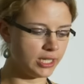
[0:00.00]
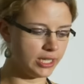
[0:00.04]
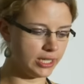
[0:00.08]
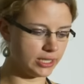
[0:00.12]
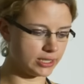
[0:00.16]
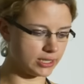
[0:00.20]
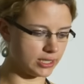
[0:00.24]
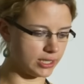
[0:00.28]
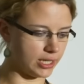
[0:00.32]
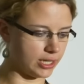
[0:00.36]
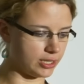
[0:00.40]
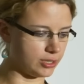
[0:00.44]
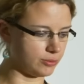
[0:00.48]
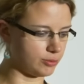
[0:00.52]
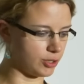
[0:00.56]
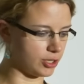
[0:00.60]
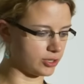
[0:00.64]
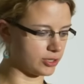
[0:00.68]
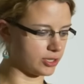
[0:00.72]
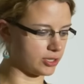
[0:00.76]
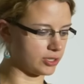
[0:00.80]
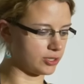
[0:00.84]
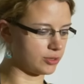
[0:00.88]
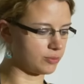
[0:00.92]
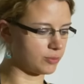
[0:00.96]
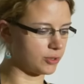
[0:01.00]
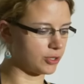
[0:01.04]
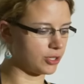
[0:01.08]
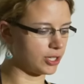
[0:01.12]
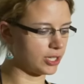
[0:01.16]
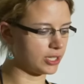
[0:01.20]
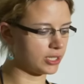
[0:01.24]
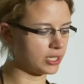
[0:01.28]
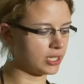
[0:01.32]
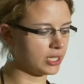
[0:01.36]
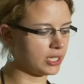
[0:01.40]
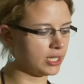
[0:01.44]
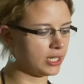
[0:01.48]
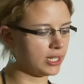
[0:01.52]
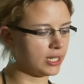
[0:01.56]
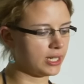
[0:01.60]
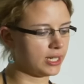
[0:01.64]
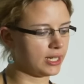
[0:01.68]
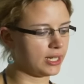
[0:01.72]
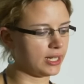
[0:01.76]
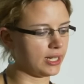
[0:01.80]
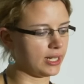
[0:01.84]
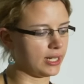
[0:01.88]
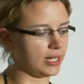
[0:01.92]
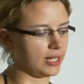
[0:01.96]
It's in any browser support.
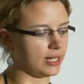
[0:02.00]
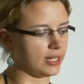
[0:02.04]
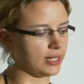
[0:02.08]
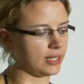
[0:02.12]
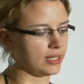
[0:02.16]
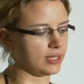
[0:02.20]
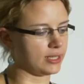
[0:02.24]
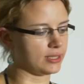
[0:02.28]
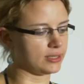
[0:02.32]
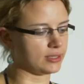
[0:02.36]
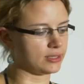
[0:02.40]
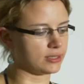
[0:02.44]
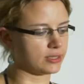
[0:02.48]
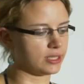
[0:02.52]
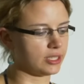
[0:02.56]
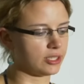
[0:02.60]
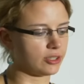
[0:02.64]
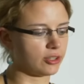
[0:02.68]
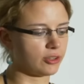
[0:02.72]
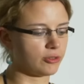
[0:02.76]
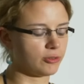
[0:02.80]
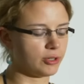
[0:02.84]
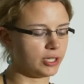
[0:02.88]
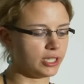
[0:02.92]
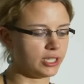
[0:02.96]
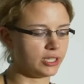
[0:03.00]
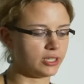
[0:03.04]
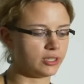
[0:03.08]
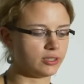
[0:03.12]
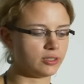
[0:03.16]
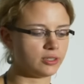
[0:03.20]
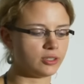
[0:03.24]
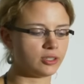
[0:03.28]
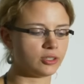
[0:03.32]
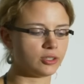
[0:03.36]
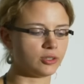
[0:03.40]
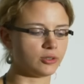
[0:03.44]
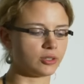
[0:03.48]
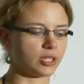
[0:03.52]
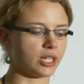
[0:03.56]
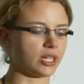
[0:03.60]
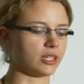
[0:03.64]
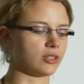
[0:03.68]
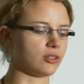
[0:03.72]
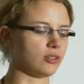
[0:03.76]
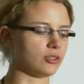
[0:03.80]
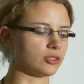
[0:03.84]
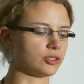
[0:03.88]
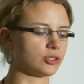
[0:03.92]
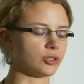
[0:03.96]
And D3, you
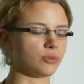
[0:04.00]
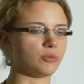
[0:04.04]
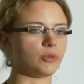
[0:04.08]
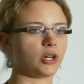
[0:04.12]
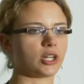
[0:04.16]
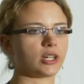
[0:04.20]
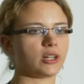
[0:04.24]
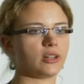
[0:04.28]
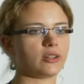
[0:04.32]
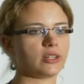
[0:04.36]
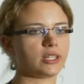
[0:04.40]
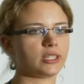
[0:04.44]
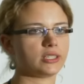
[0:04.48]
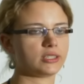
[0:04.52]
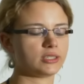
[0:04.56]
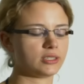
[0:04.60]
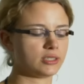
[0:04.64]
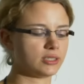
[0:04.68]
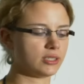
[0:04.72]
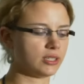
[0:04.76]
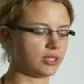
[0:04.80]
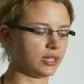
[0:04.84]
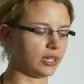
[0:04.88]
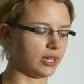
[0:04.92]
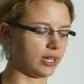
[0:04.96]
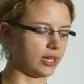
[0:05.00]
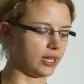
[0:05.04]
can also model this.